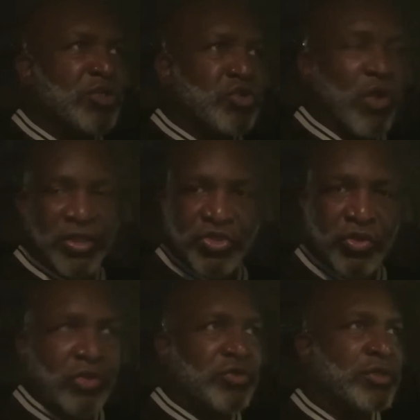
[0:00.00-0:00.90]
to our
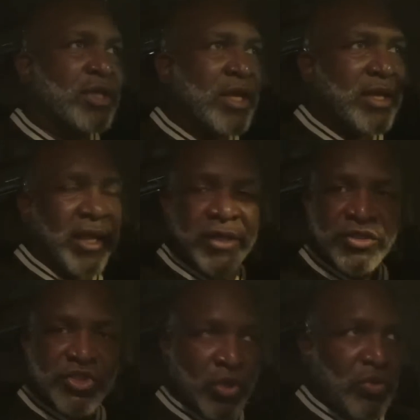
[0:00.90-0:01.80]
children in
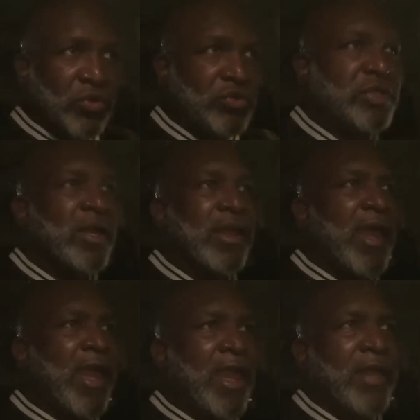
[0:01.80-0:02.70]
schools,
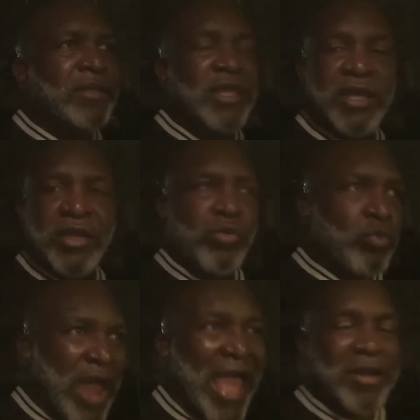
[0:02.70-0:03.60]
and the
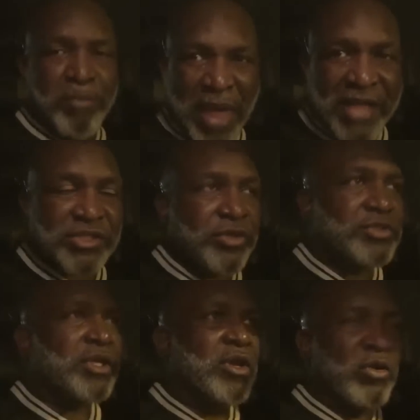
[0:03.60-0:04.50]
rat
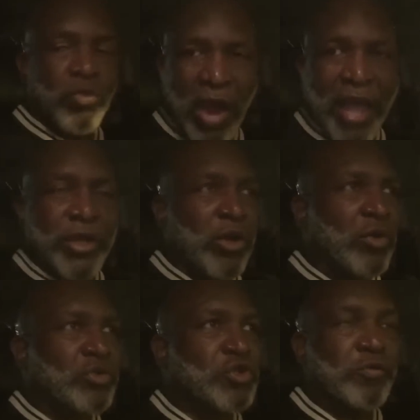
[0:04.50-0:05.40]
bastards,
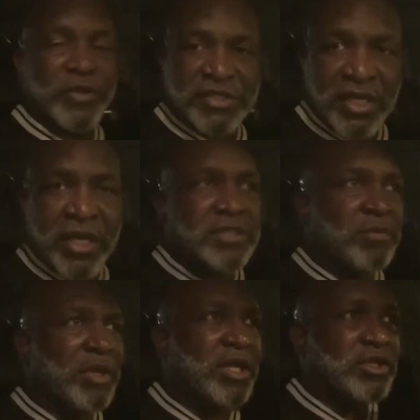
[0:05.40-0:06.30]
rhinos who pretend to
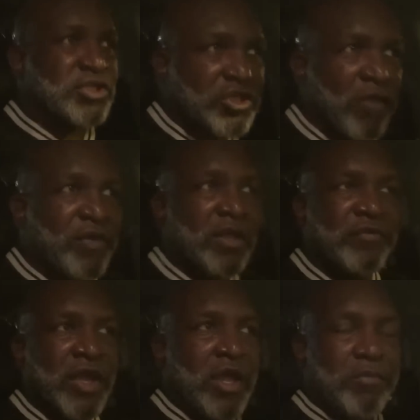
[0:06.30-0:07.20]
be conservative
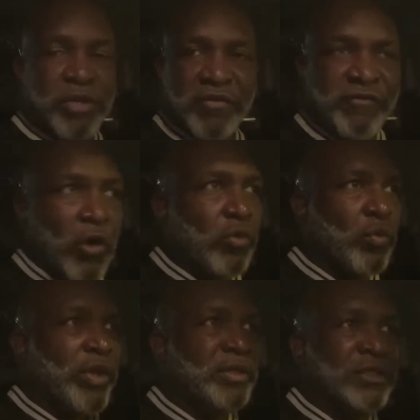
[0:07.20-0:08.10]
but vote
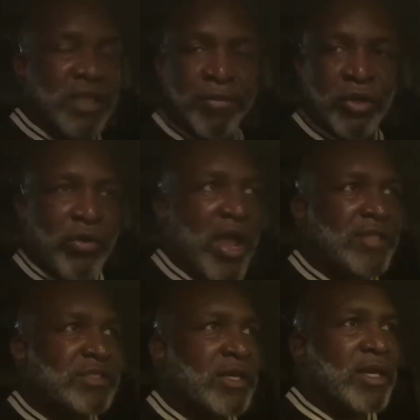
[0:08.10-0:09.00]
with
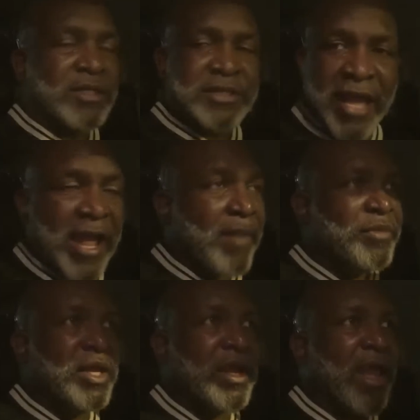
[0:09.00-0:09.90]
Democrats damn
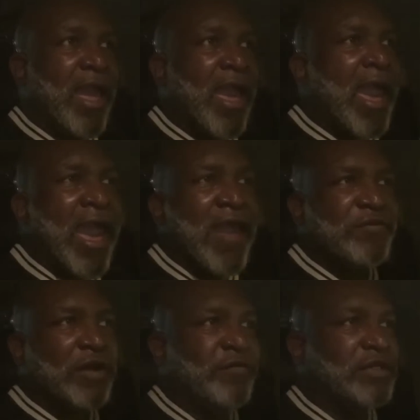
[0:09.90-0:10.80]
near half
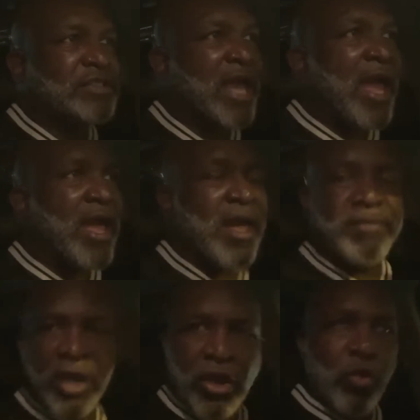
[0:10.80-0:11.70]
of the time
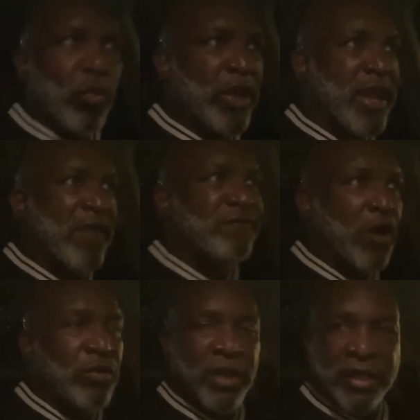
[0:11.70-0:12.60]
when they
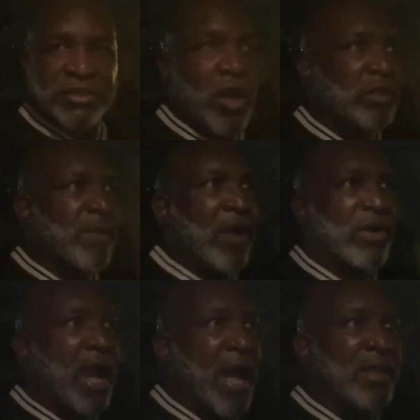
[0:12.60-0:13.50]
vote. I talked about
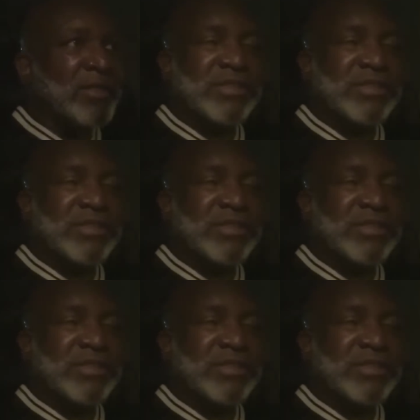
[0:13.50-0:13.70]
Collins,